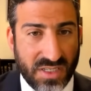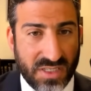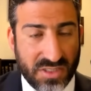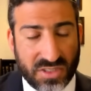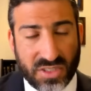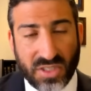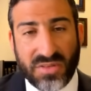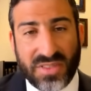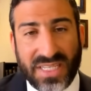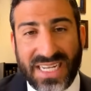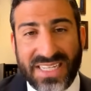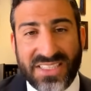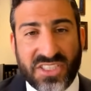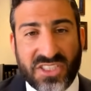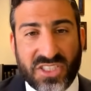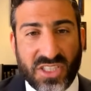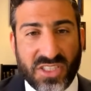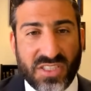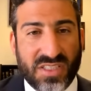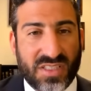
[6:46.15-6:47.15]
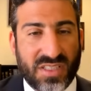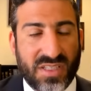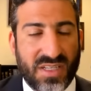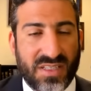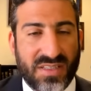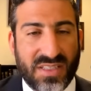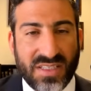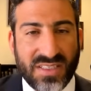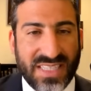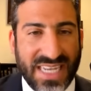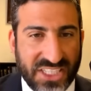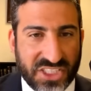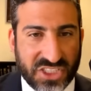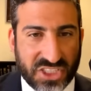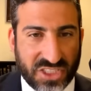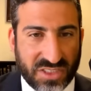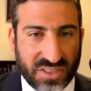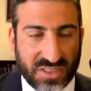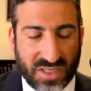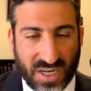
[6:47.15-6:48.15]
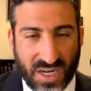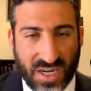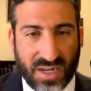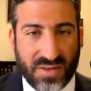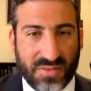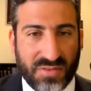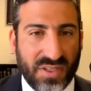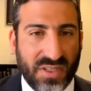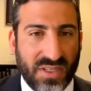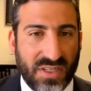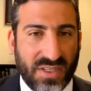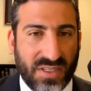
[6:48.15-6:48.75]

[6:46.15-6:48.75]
So that's just the nature of,